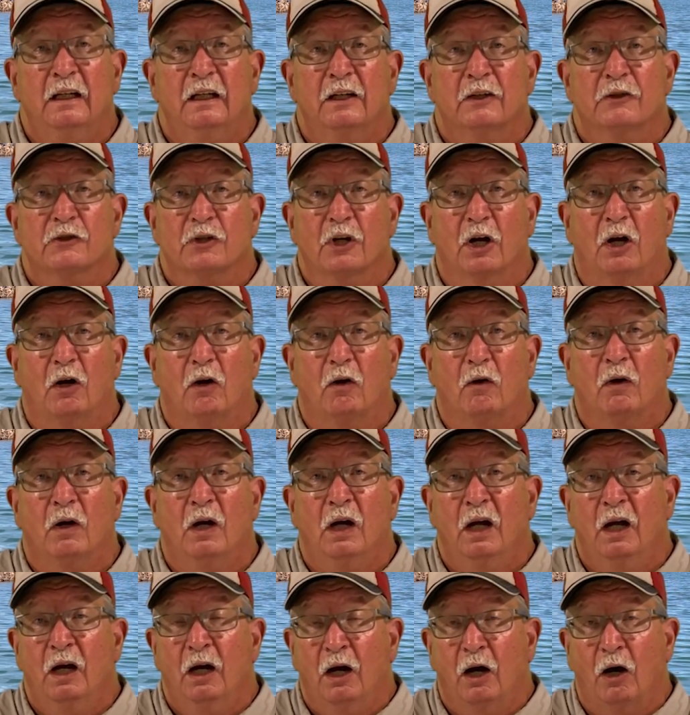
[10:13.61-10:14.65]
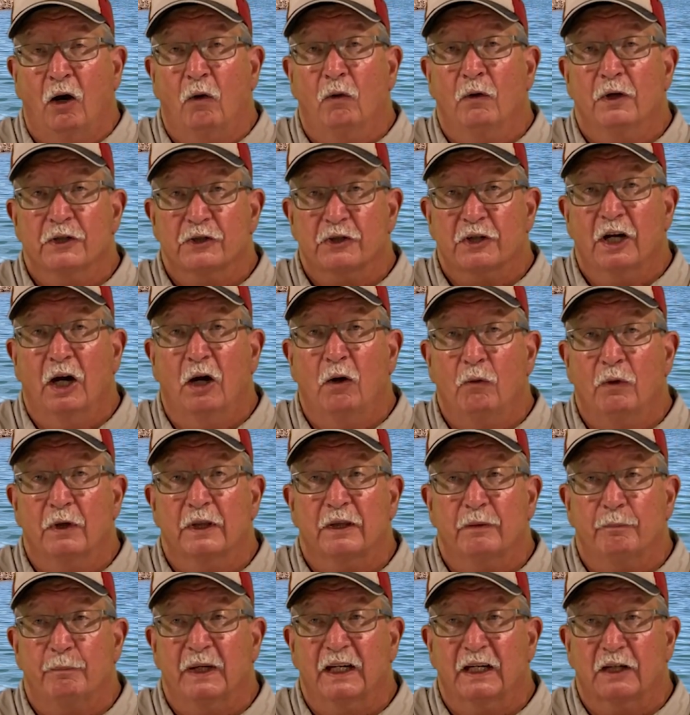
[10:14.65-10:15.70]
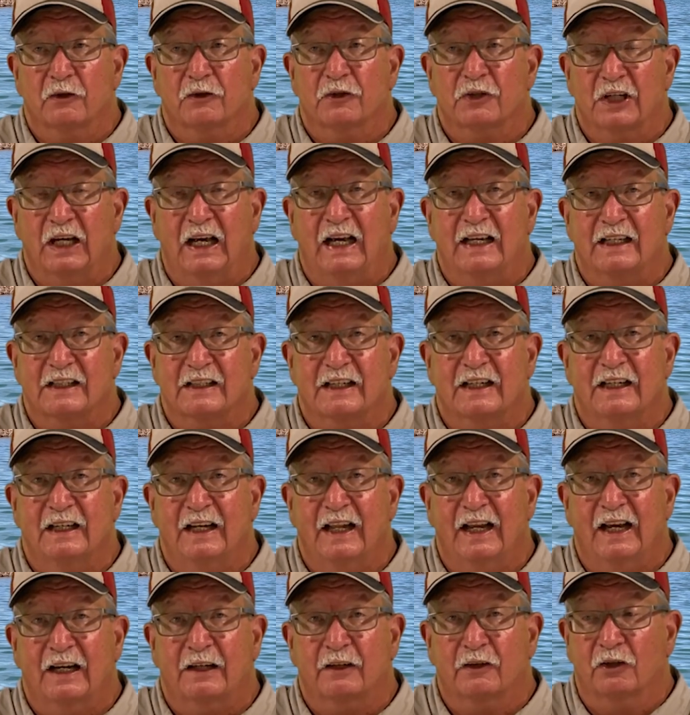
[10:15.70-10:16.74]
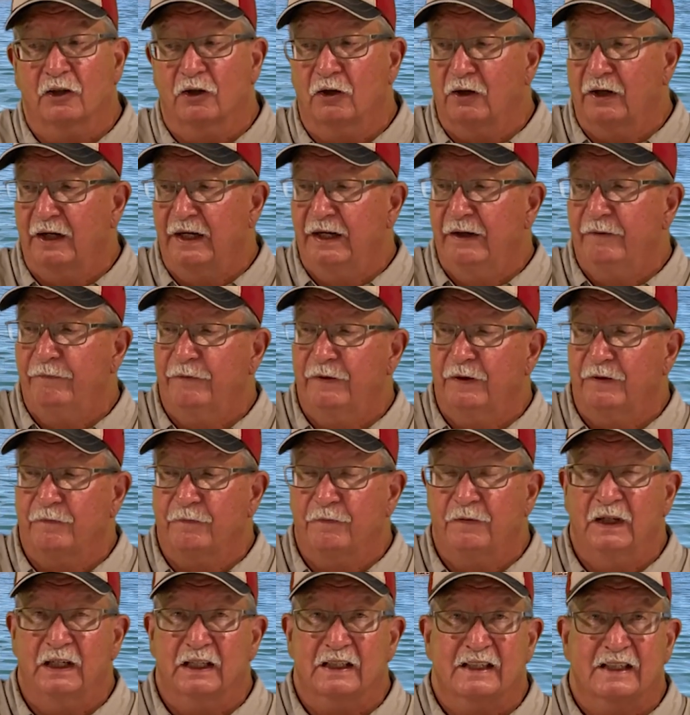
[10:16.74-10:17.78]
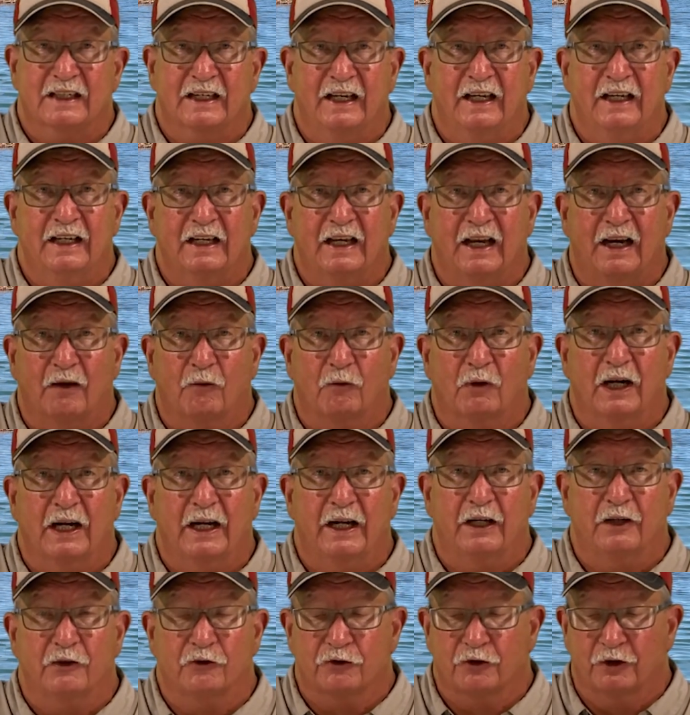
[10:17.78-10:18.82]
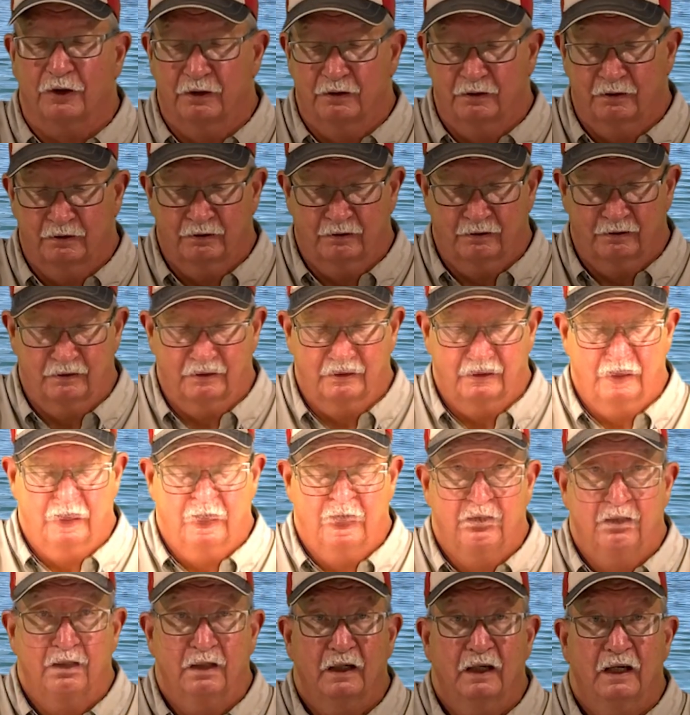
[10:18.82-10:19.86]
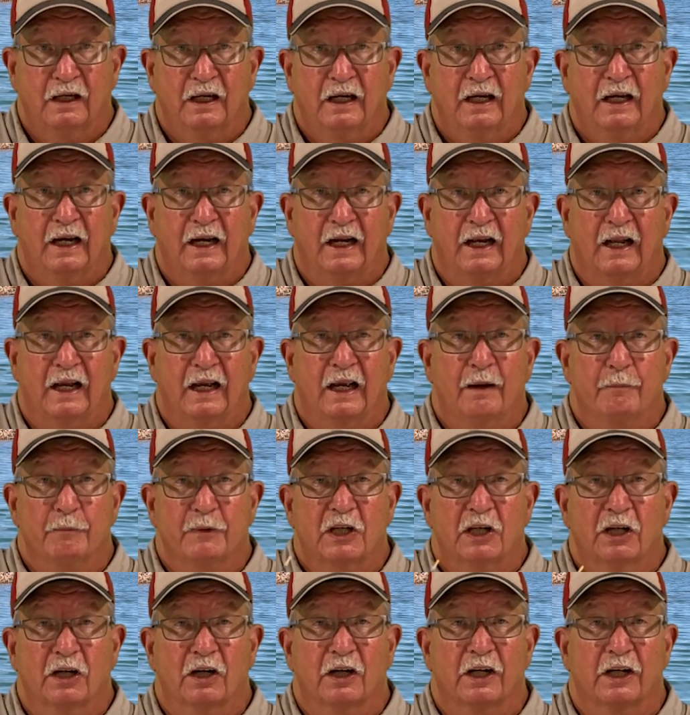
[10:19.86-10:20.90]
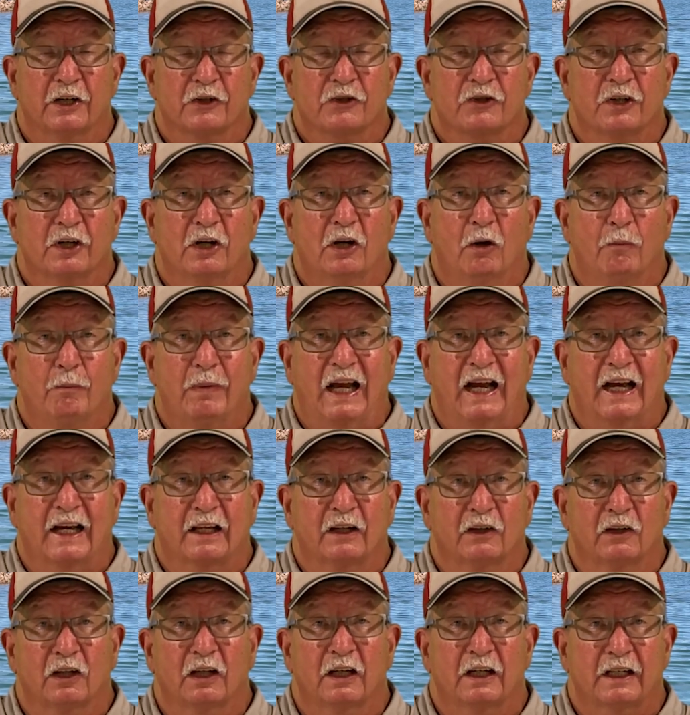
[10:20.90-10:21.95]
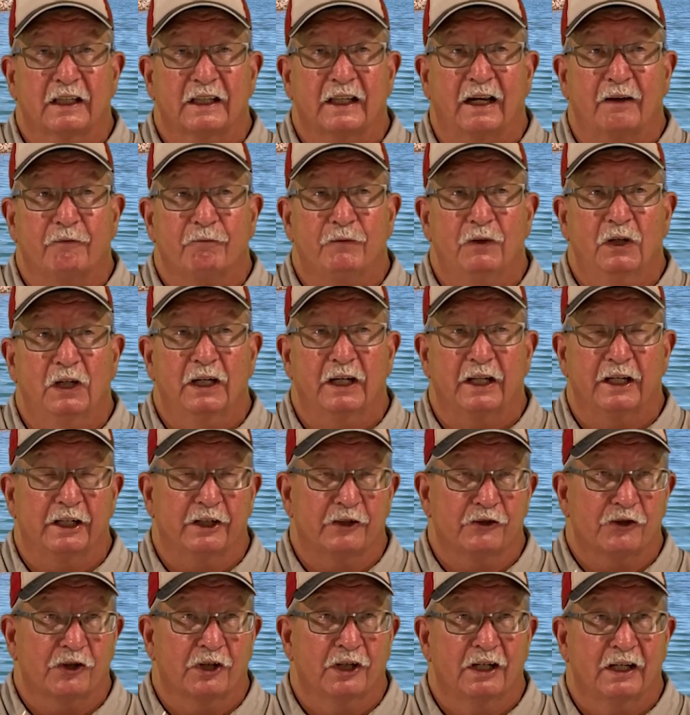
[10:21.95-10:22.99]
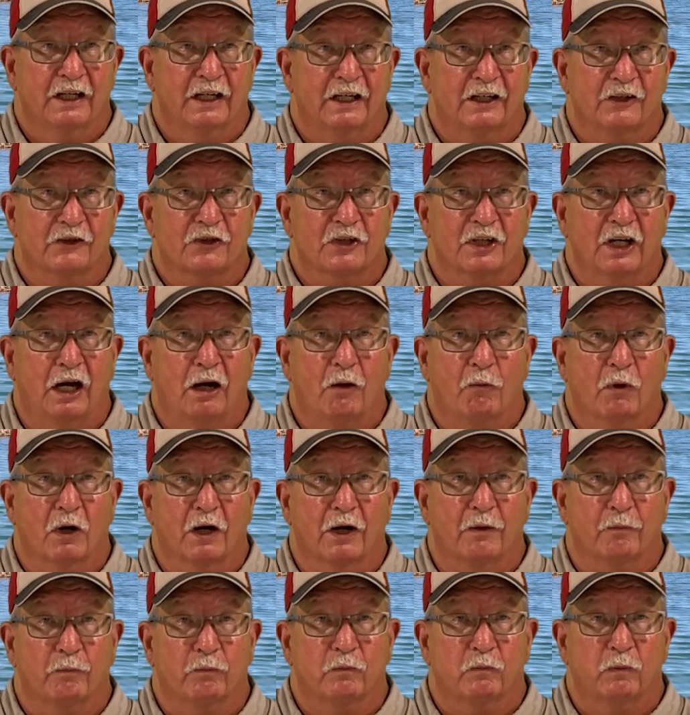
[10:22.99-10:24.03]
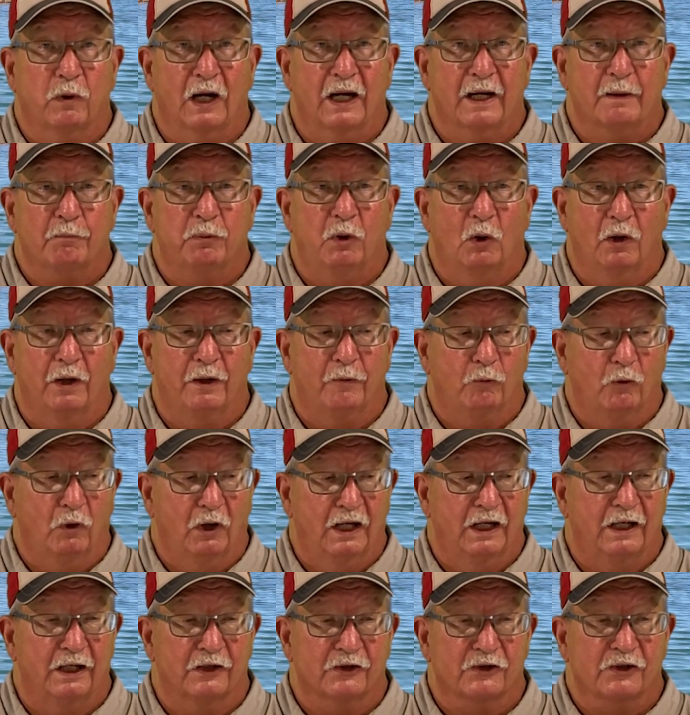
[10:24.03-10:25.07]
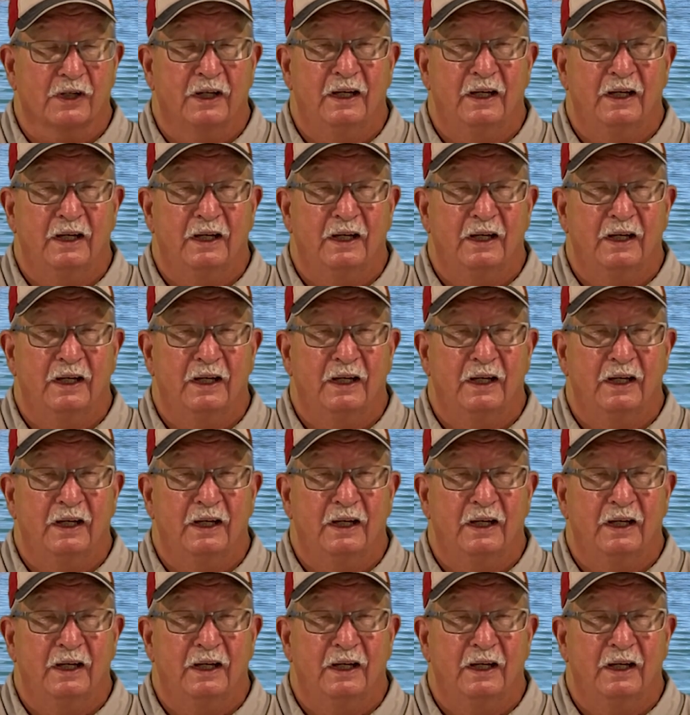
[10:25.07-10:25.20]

So always go with the bigger size connector if it fits in that range. And I am curious to go back and look at that footage and saw where the break point was,